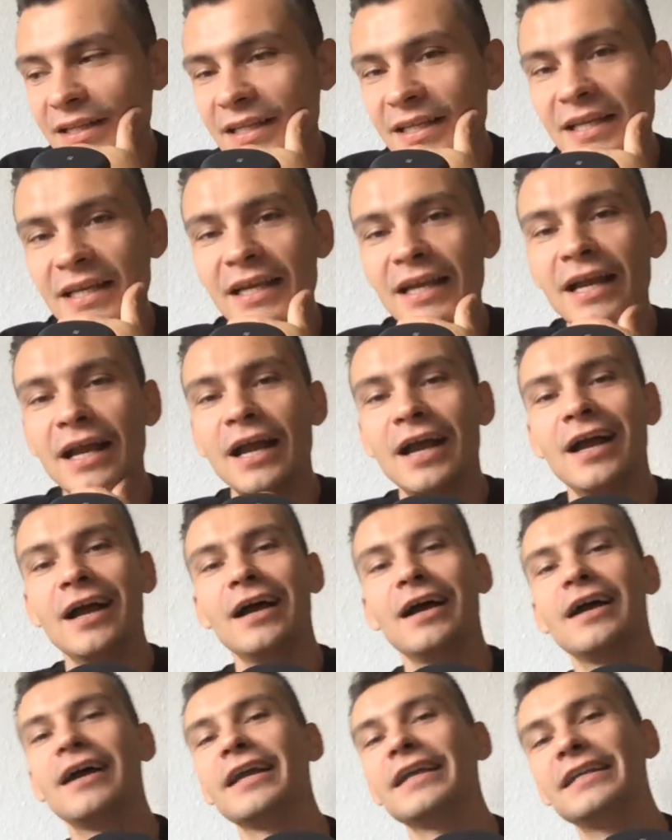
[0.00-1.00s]
the
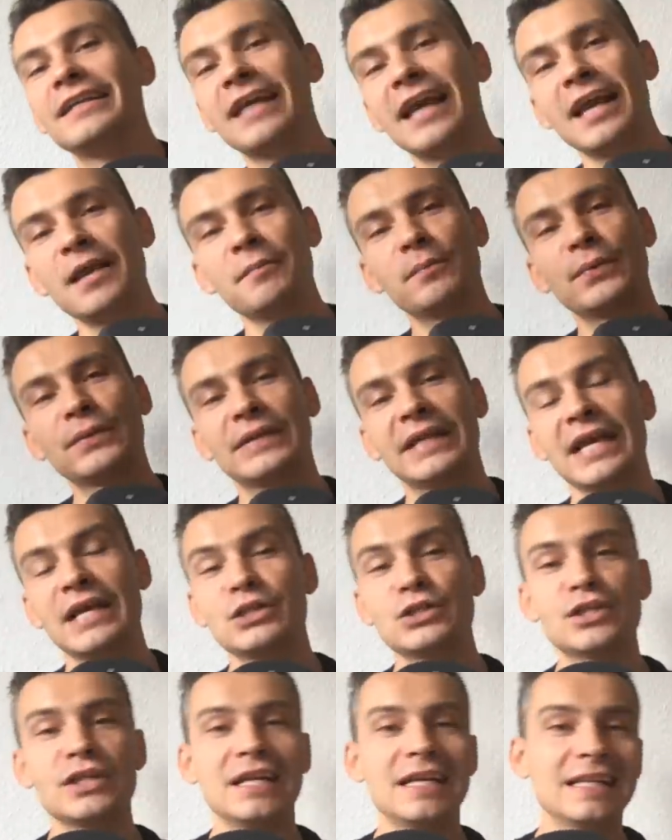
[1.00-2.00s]
gain
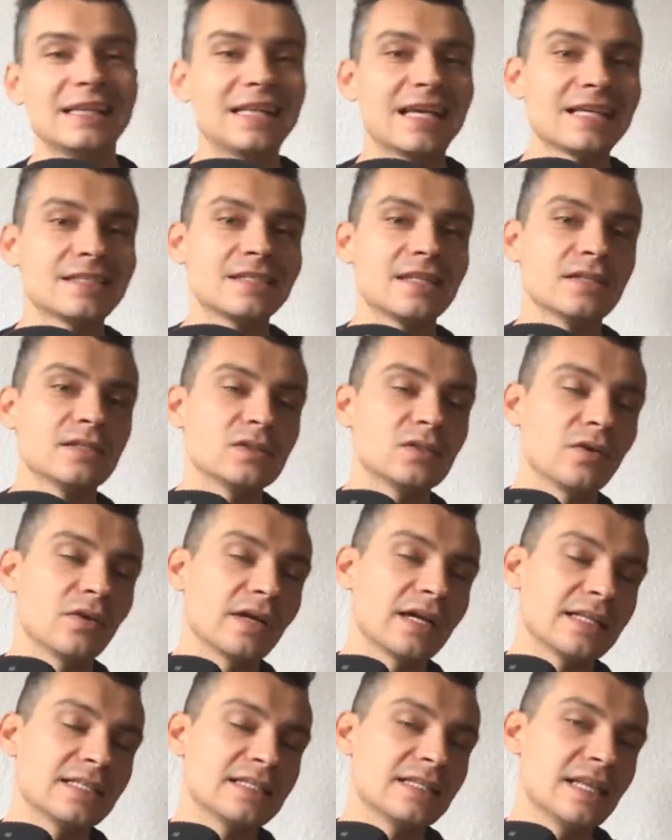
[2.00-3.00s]
potential in Tesla
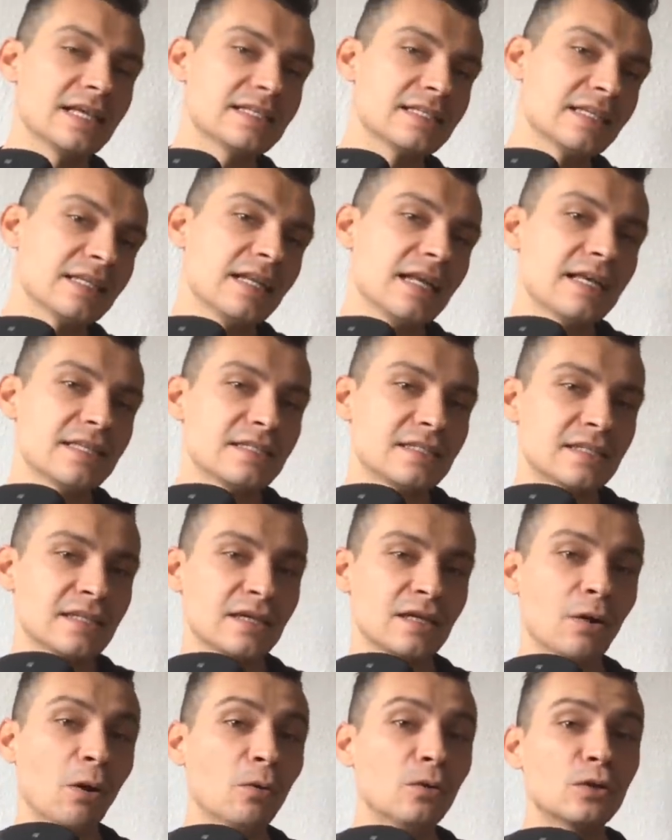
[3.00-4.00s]
stock gets less and less
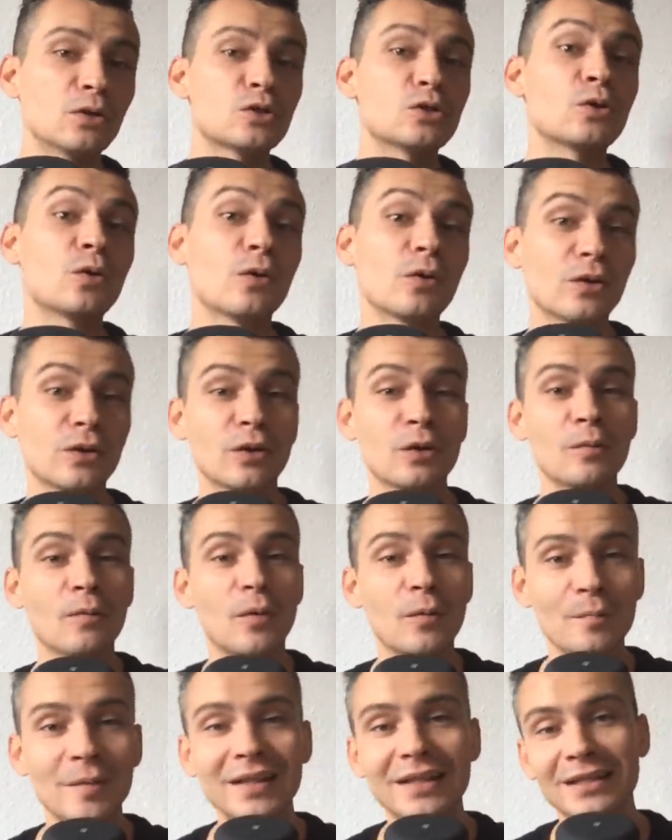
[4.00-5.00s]
on the short term
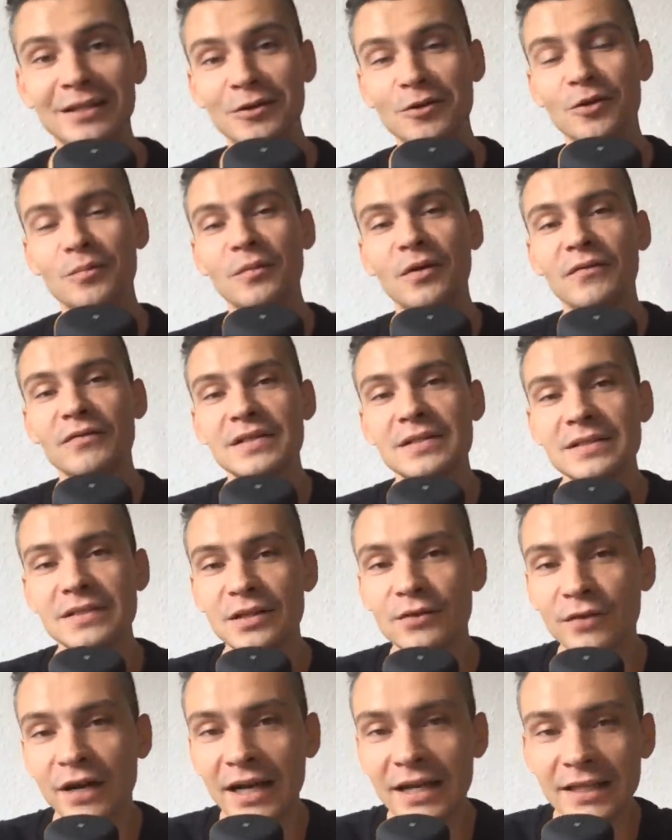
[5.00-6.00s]
or mid term,
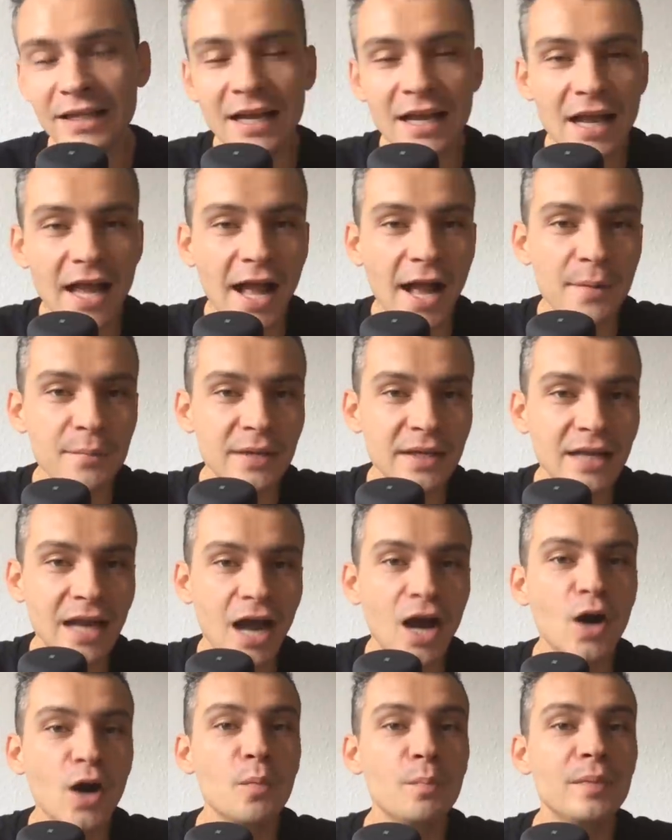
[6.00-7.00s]
obviously, right? I mean,
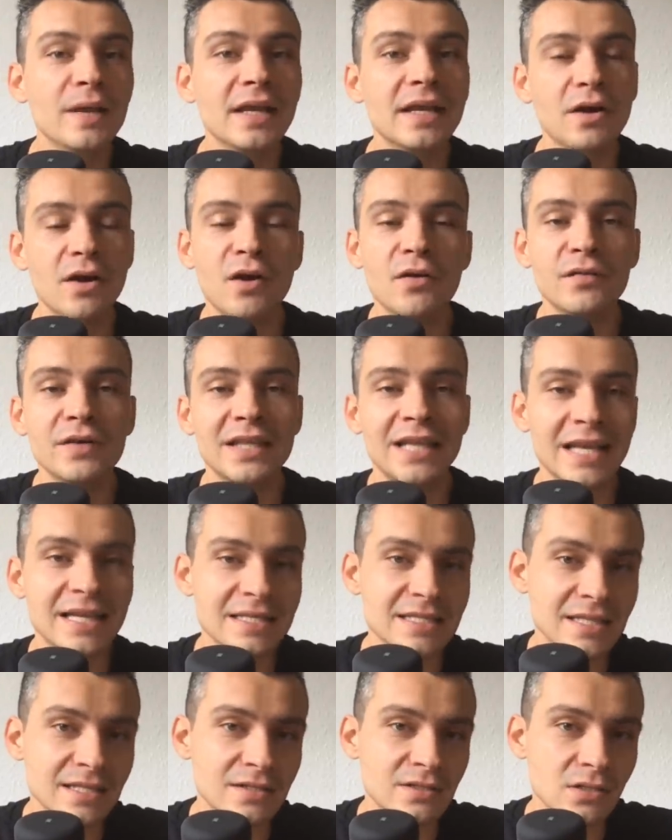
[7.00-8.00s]
how big of a
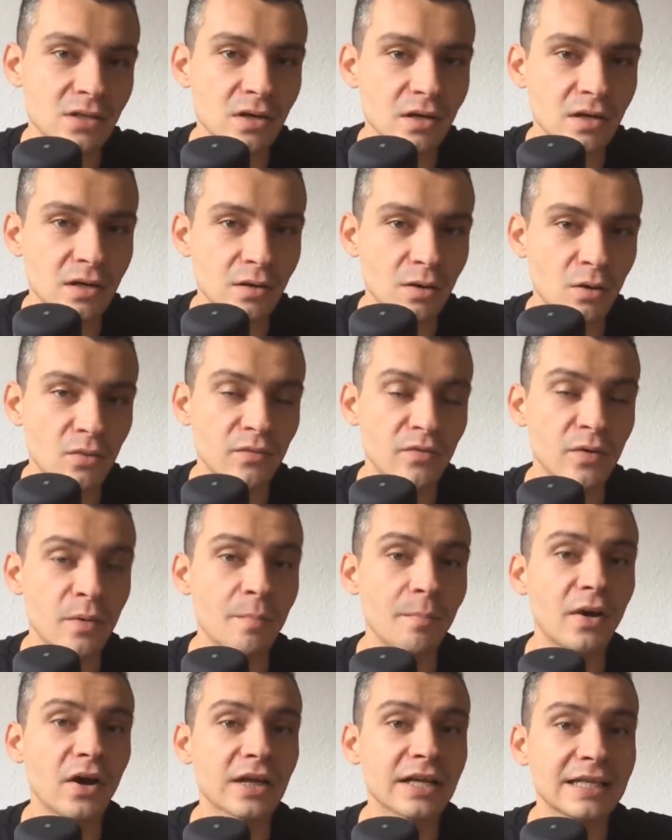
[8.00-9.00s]
Tesla stock or the
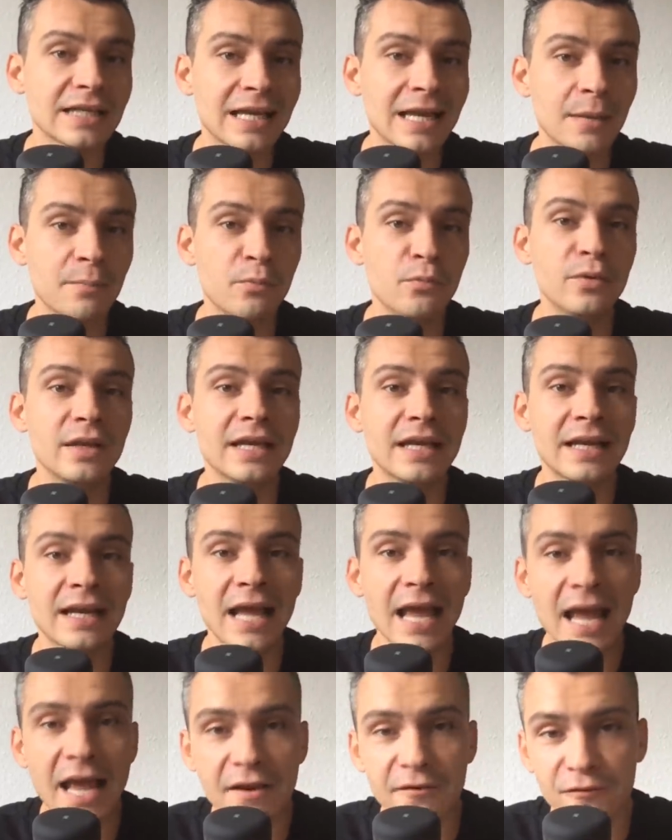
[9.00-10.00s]
market cap we can
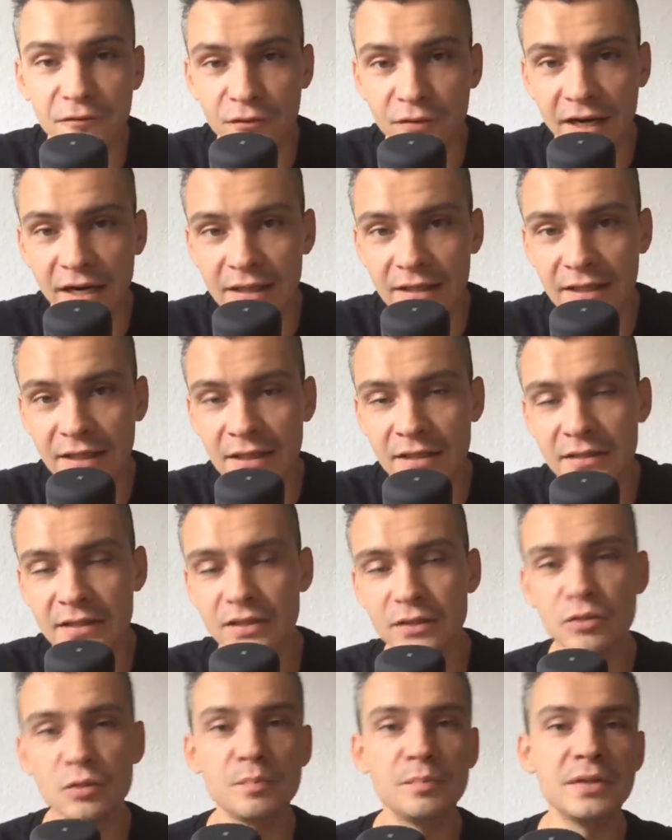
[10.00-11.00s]
have, right? There
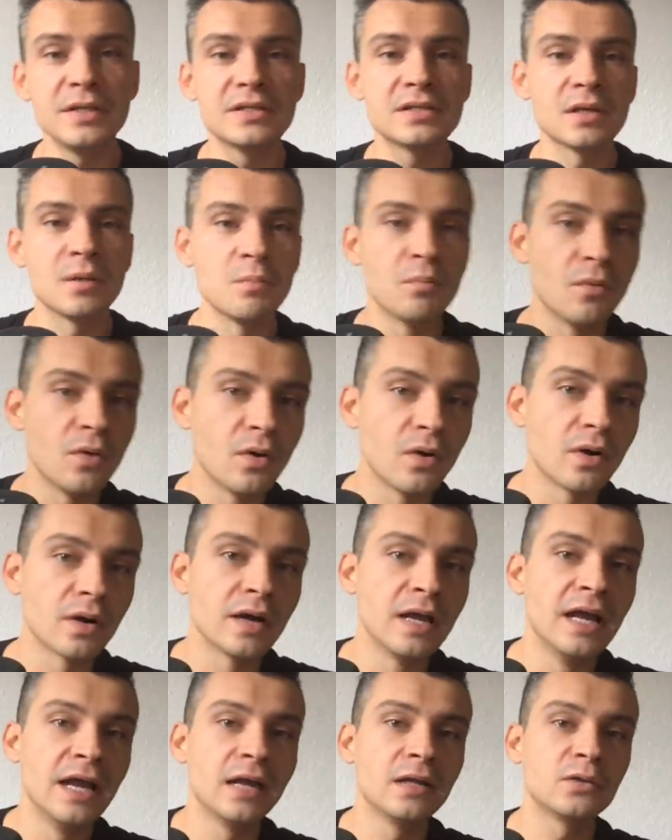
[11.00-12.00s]
need to be some
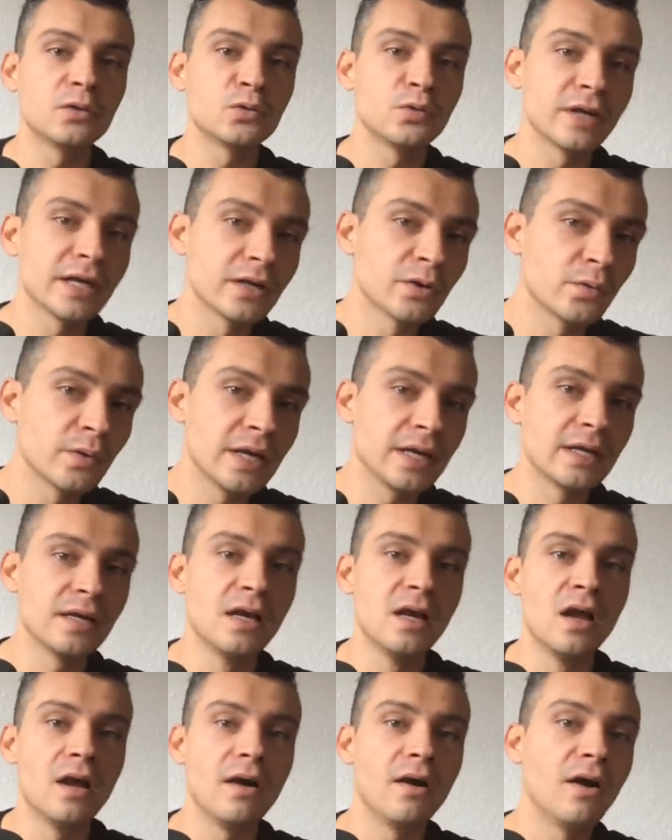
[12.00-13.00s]
more
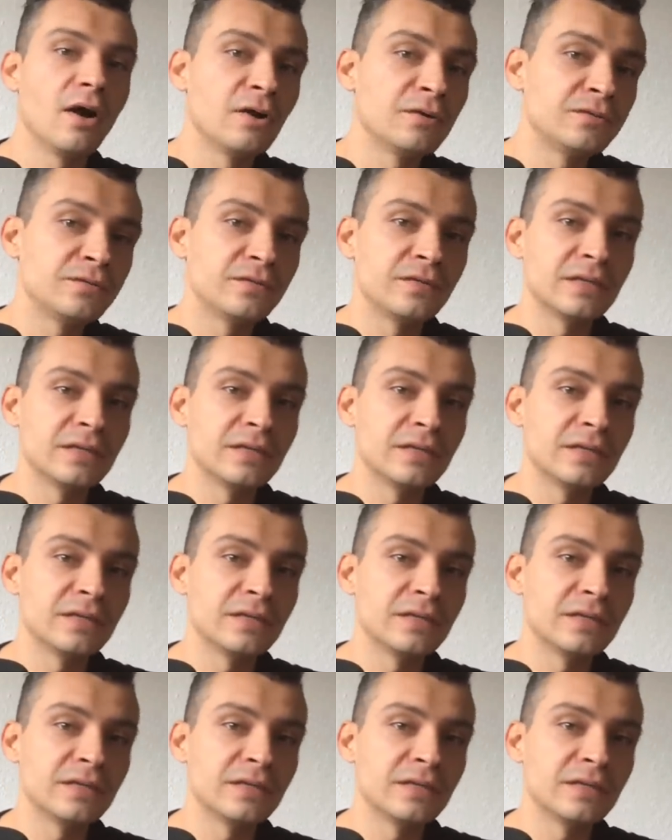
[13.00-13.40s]
triggering of